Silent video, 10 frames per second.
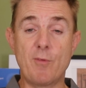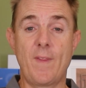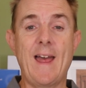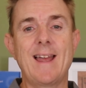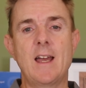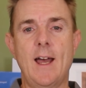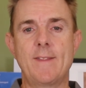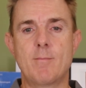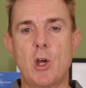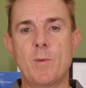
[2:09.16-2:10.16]
for that at
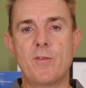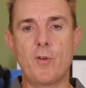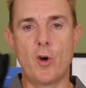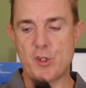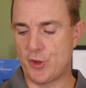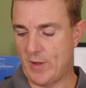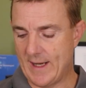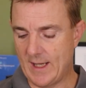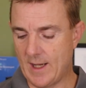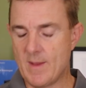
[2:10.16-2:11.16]
the moment for
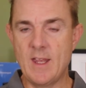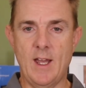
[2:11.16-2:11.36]
Australia,